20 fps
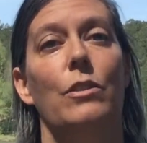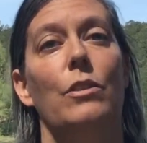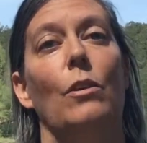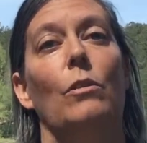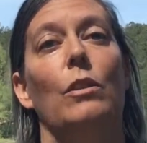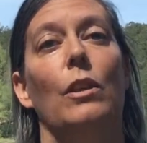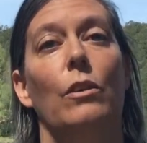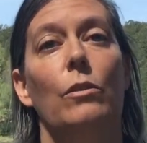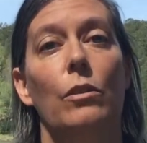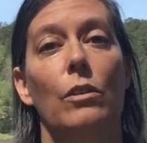
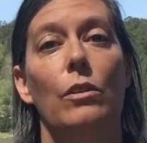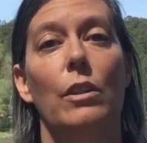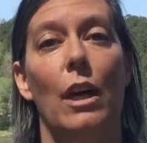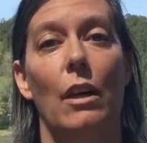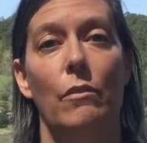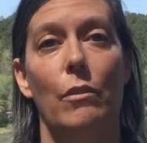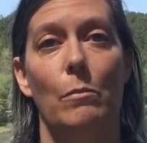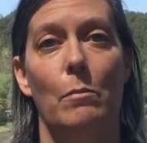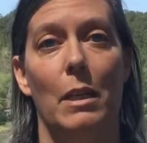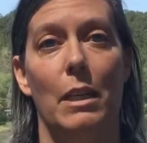So local
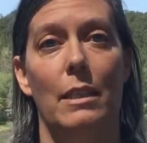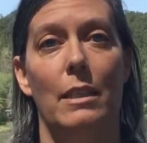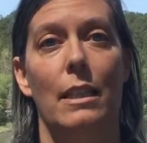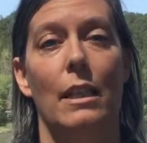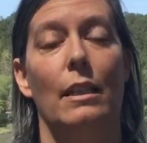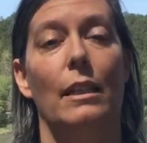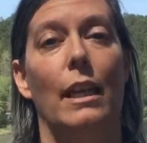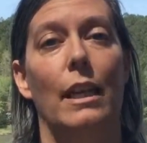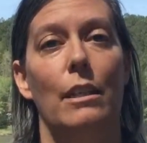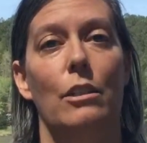governments
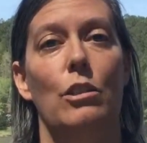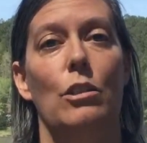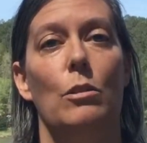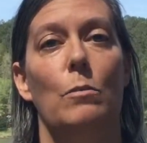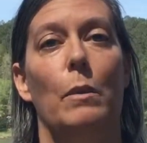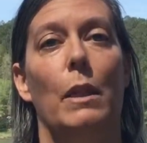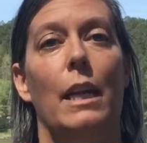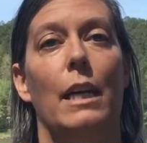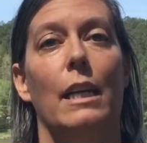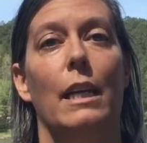and land use
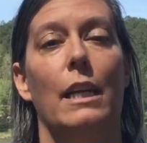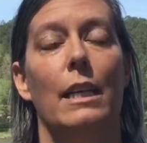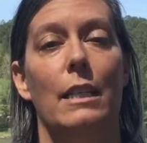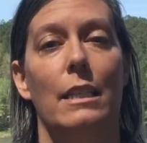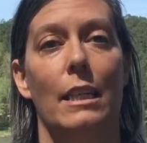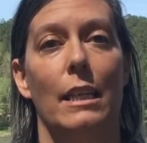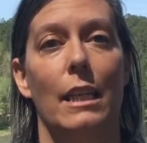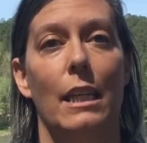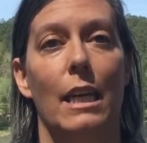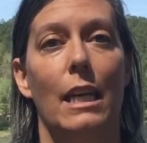planning
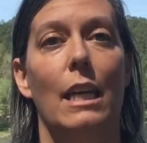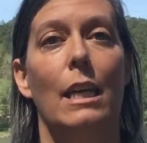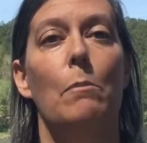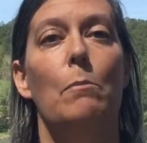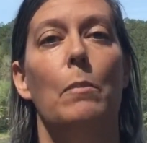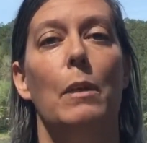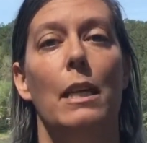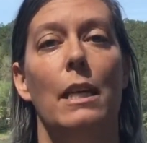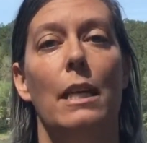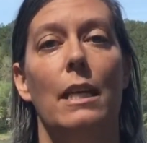is a
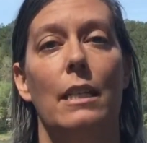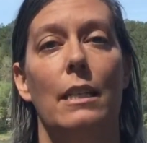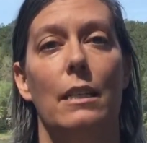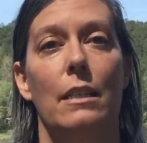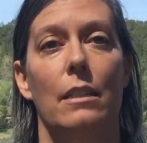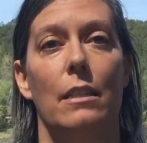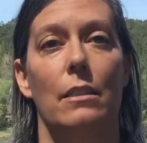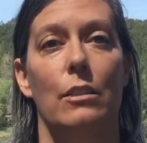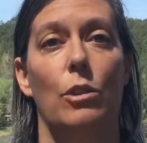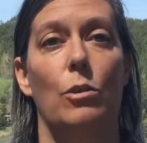key
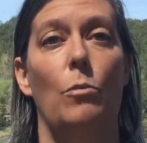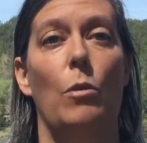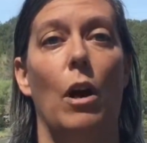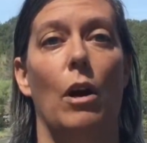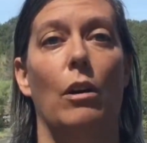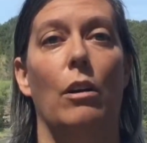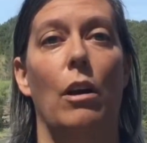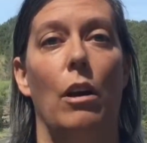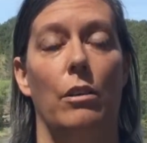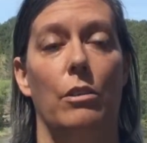piece to
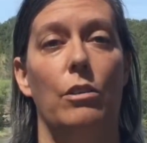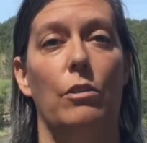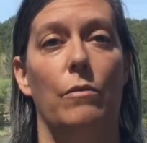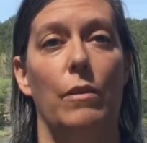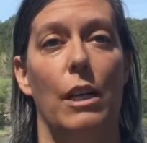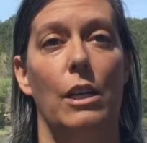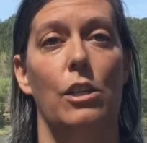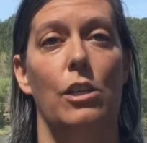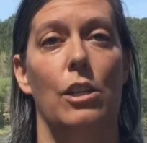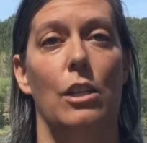our
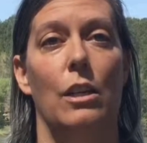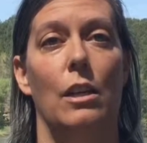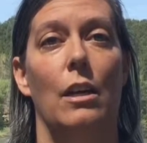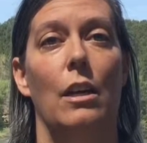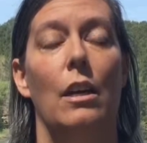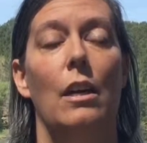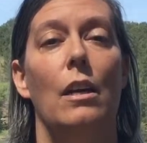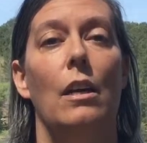conservation